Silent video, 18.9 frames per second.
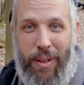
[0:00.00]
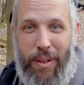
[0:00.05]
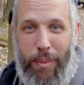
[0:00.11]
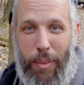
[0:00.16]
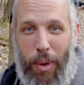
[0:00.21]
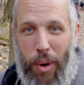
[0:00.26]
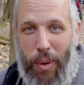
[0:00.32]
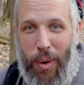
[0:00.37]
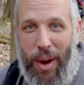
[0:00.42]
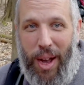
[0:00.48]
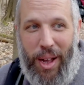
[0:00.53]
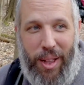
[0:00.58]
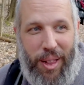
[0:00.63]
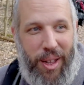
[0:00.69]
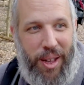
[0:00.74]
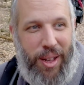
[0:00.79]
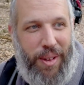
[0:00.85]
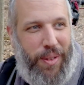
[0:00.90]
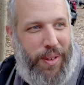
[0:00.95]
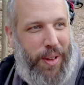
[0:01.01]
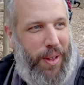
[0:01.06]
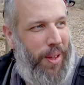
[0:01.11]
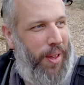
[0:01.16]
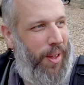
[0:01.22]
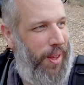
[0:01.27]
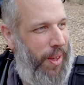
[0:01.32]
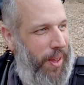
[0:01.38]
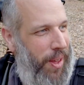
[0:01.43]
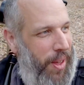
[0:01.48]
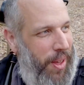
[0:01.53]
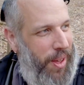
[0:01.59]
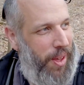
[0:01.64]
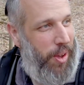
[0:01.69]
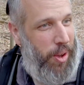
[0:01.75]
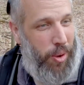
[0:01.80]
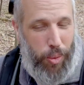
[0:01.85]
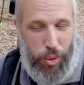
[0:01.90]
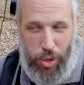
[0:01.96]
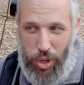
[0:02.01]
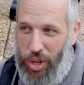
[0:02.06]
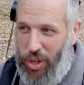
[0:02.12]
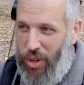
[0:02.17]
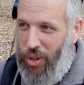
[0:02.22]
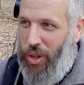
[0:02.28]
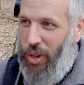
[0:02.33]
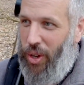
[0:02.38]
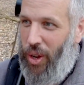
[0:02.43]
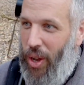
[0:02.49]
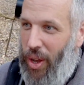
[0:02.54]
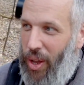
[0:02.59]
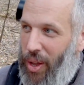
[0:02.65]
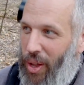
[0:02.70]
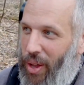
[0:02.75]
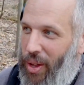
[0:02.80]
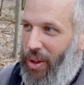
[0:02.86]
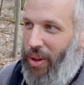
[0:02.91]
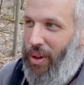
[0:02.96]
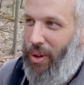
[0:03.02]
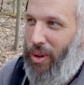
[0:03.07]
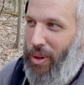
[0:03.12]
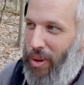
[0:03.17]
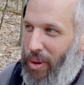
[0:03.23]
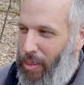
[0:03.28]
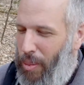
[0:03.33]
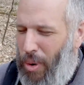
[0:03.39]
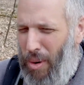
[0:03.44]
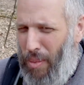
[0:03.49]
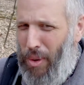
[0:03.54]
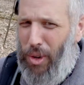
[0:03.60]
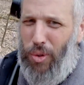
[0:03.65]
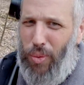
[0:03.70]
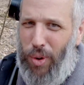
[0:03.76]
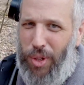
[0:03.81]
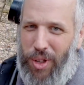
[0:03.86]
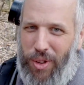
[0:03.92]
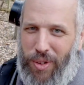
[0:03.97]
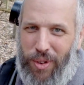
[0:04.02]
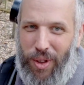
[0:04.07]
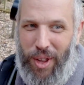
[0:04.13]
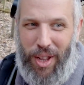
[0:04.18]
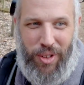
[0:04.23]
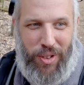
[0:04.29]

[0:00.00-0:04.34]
some more wildlife, which is pretty much what this